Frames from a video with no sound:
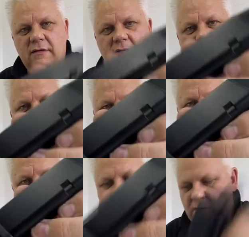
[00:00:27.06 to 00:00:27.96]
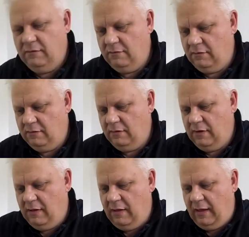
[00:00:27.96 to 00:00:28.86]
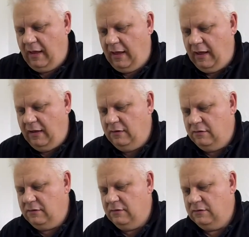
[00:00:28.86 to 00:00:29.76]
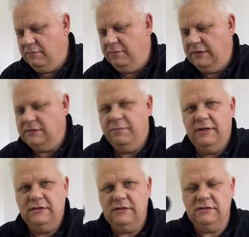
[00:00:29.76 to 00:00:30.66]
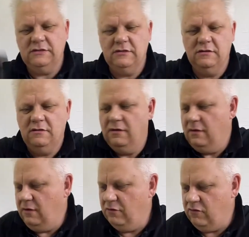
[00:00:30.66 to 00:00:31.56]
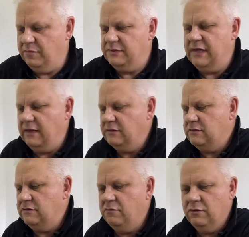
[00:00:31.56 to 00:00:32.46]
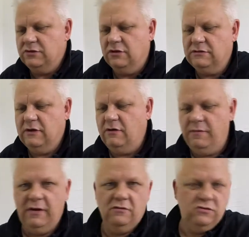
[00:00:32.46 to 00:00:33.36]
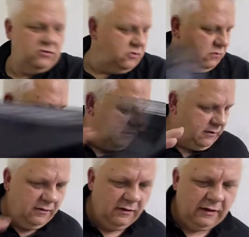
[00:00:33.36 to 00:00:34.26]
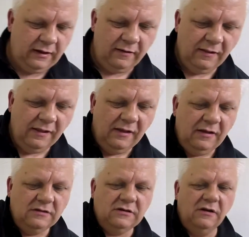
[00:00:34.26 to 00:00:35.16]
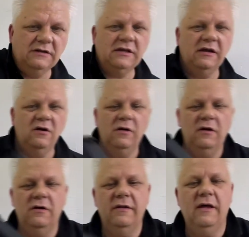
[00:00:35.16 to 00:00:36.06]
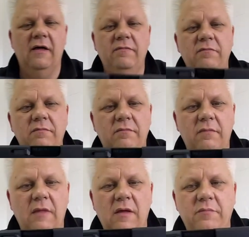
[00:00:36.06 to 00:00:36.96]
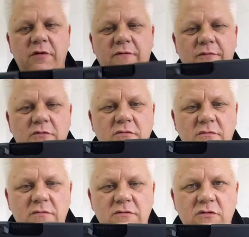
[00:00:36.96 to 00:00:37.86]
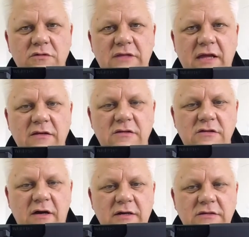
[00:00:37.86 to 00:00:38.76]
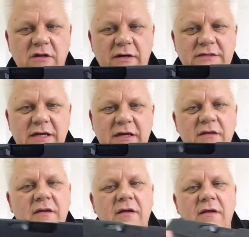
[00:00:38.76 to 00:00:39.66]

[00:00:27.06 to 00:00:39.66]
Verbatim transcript: gas magazine, and some bits and pieces, grip sets, which I'll tell you about shortly. Okay, so let's take a quick look at the gun. Beautiful, sort of standard size 19